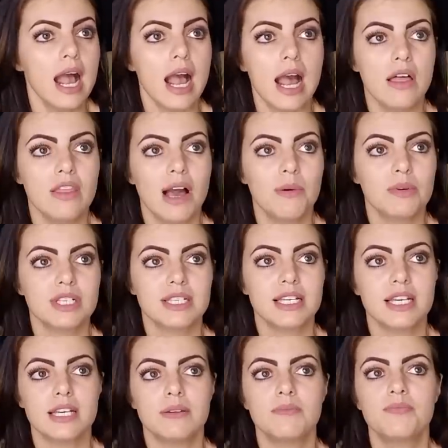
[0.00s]
And that
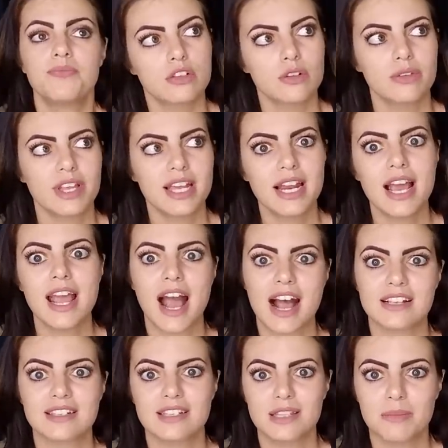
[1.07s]
was it. So then I
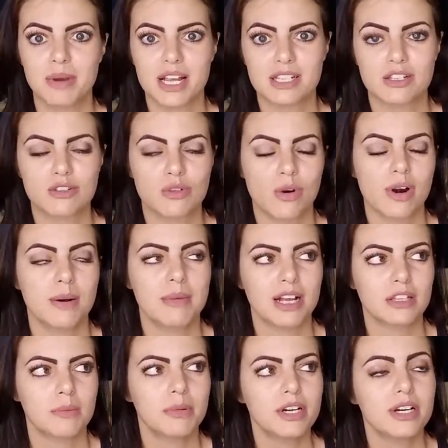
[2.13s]
asked in the pet store
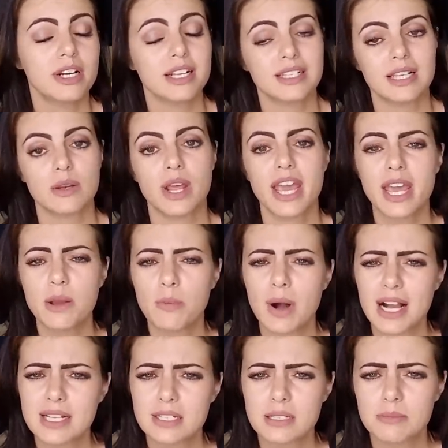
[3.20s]
about the bird. I said, hey,
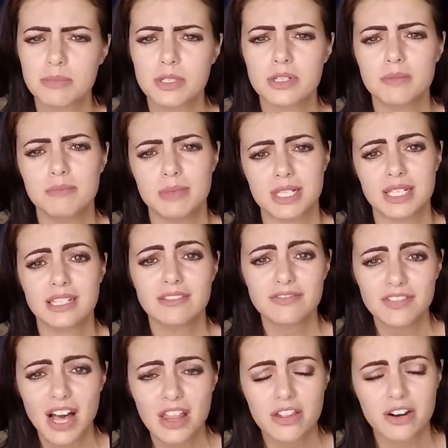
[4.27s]
why is the bird missing
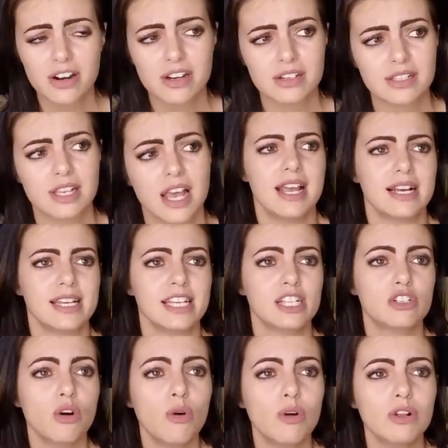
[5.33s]
feathers? And he
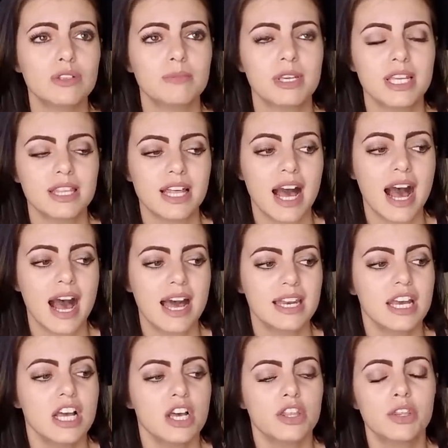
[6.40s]
told me
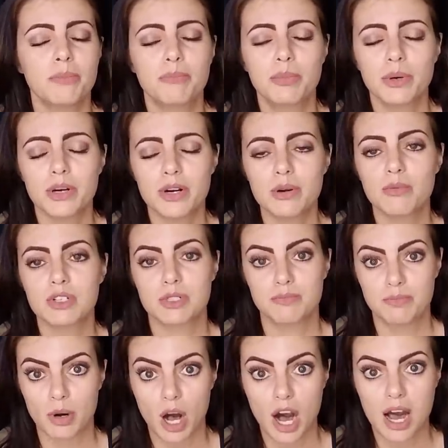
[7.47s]
that the bird was
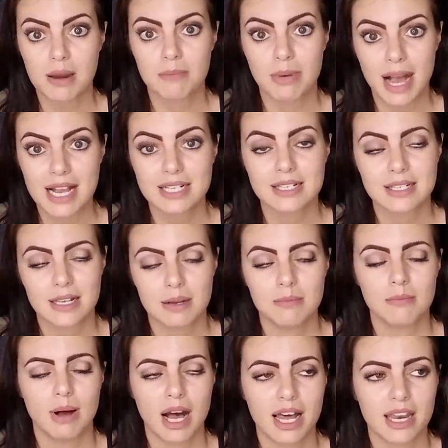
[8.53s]
bought by
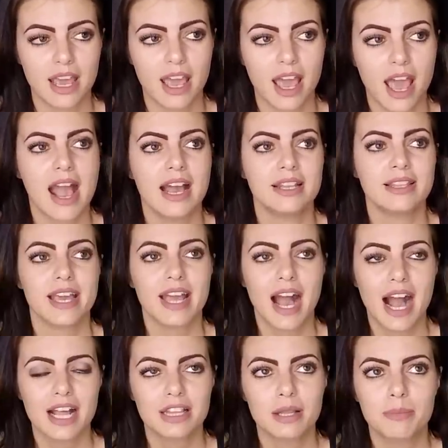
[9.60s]
somebody and they
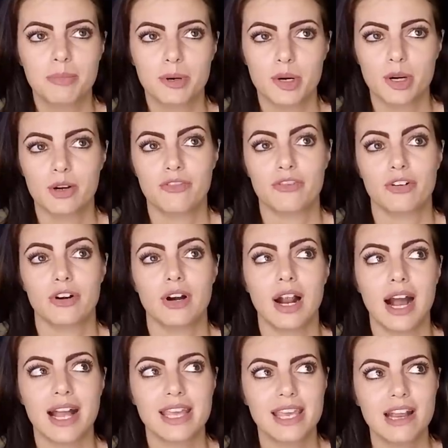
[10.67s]
had the bird for,
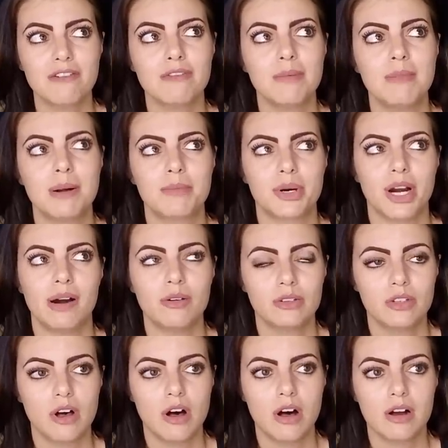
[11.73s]
I can't remember how
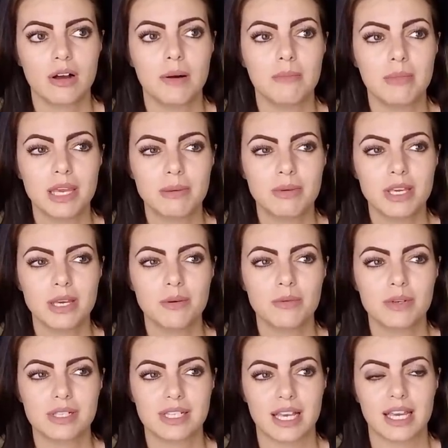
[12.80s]
long, maybe it
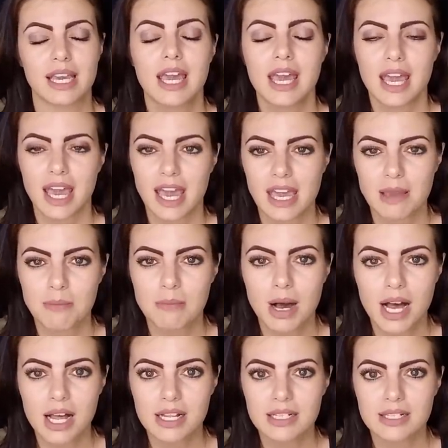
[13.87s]
was like 8
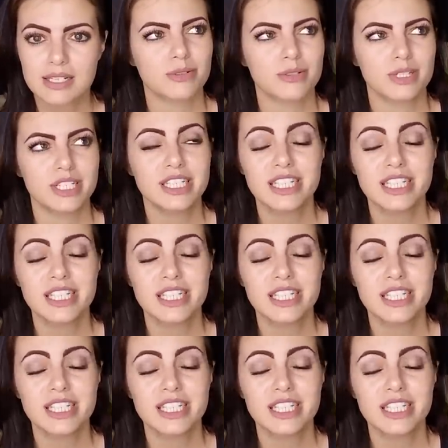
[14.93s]
months or a